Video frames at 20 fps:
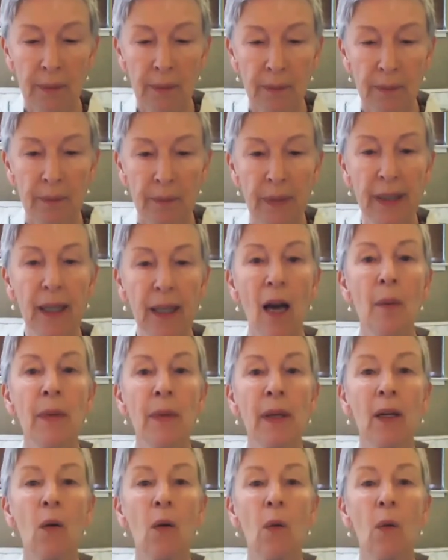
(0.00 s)

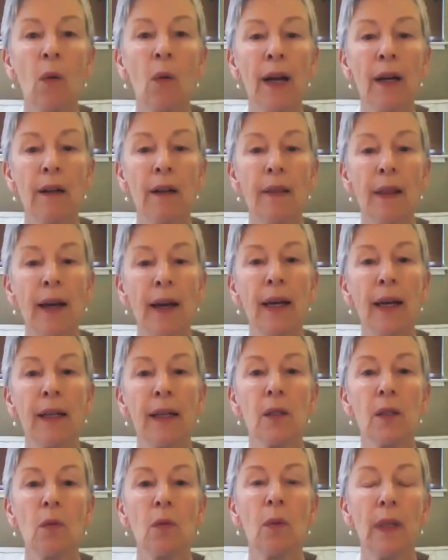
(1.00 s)
becoming aware
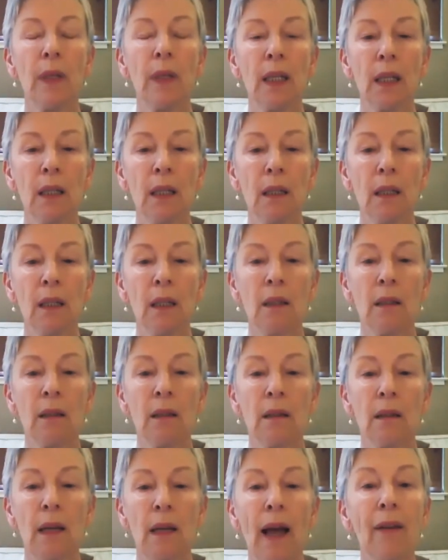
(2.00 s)
that we
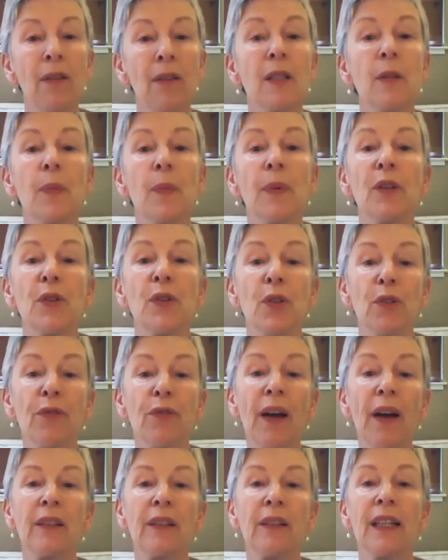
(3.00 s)
have a spiritual
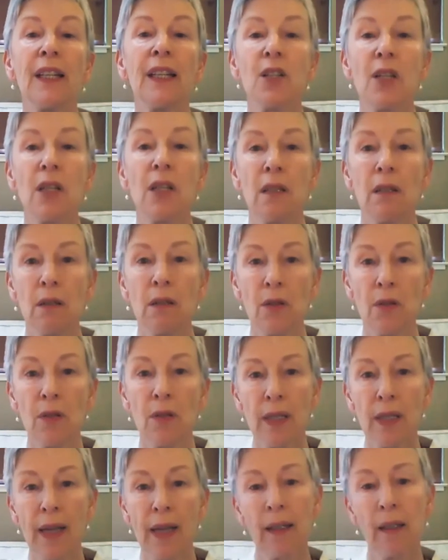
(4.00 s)
foundation to
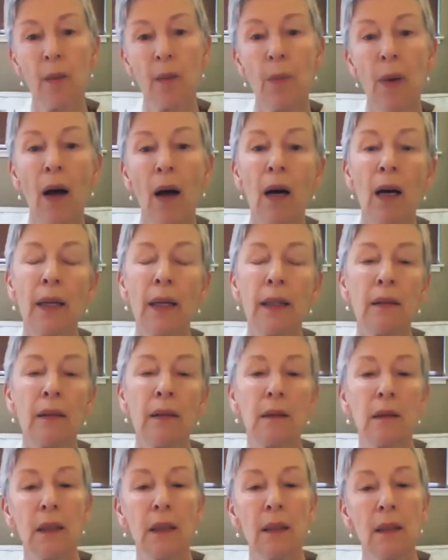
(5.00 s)
stand upon
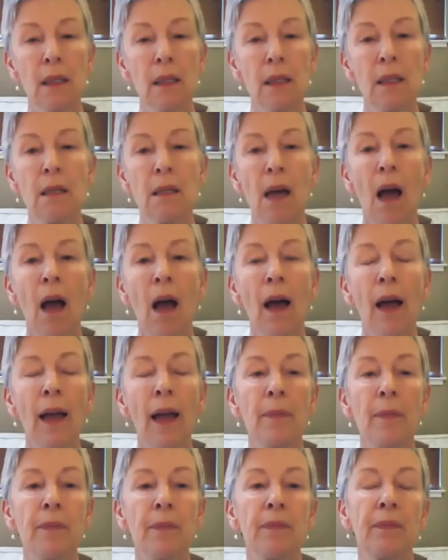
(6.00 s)
in this
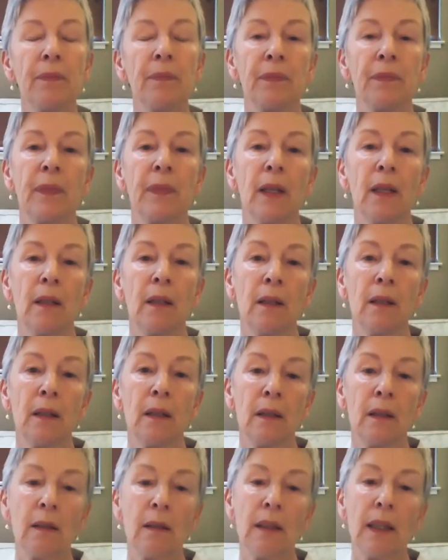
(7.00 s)
time
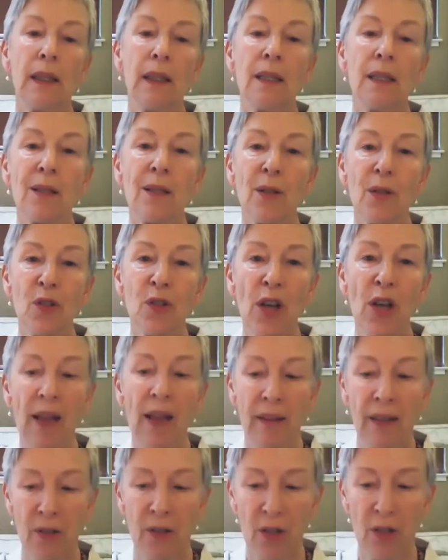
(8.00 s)
that is so
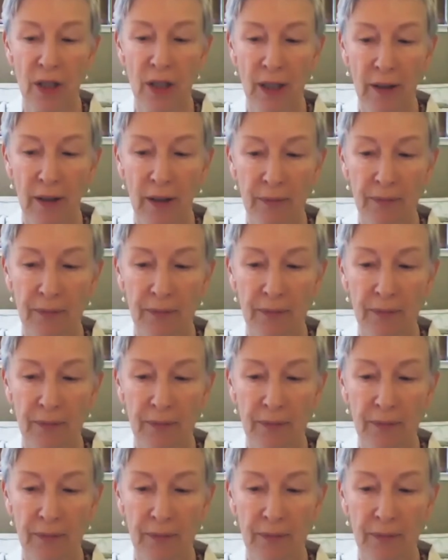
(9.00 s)
challenging.